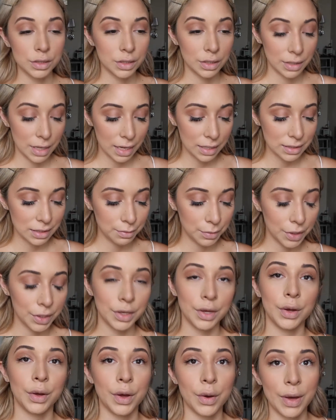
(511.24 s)
So next I'm
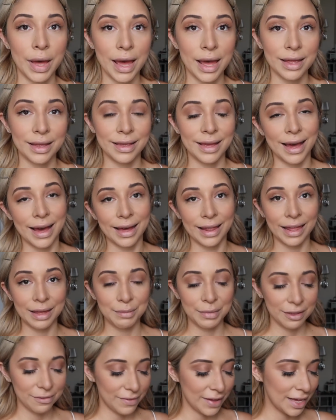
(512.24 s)
going to go ahead and
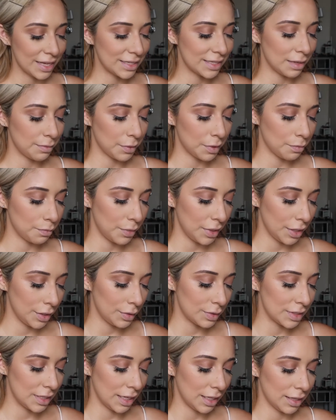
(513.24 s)
highlight my face. I'm going to be
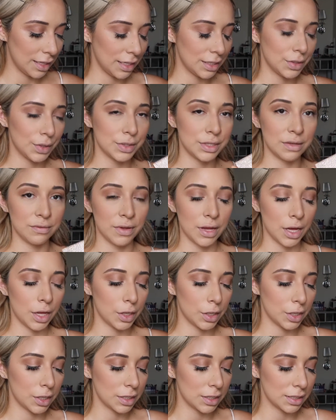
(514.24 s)
using the Dose of
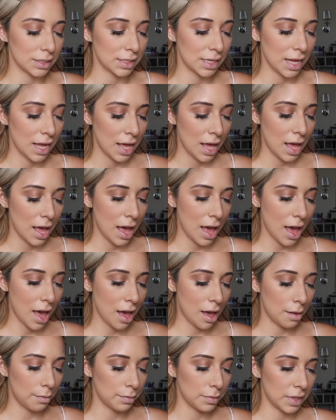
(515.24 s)
Colors,
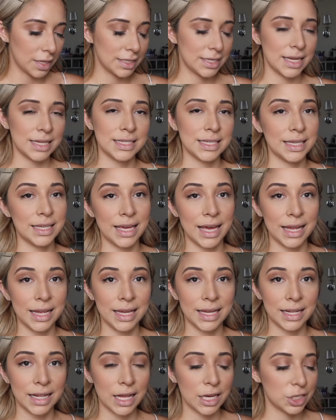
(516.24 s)
the Desi &
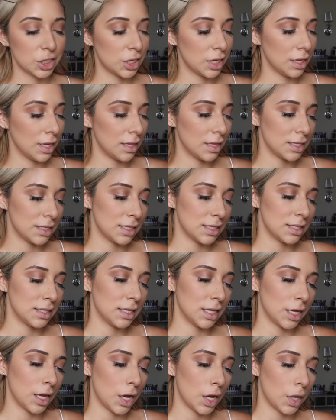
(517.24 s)
Katie collection, and this is
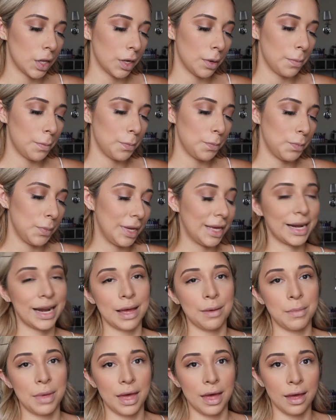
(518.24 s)
in the color
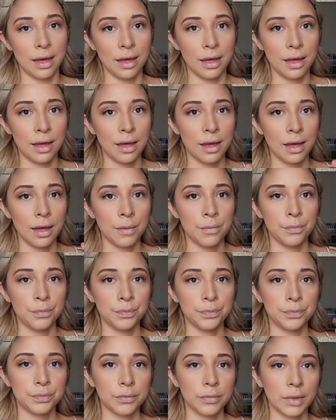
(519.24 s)
Mirame.
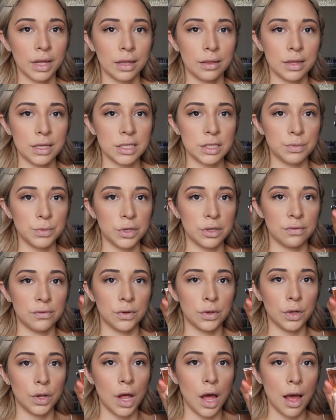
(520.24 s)
This
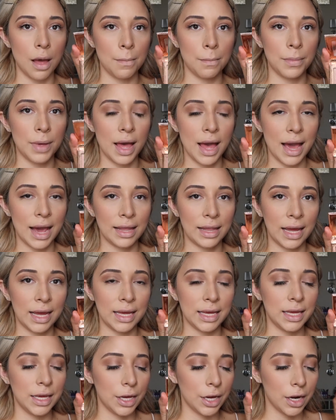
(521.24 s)
beautiful highlight
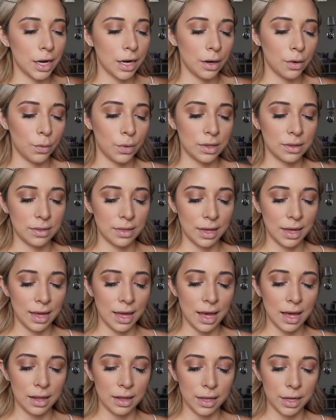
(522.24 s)
here with
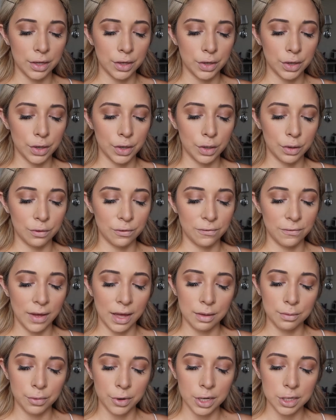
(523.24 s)
the LA Girl
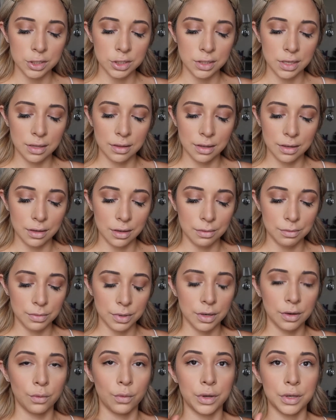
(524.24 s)
fan brush and the
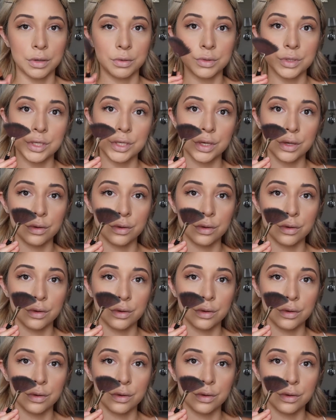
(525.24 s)
number 102.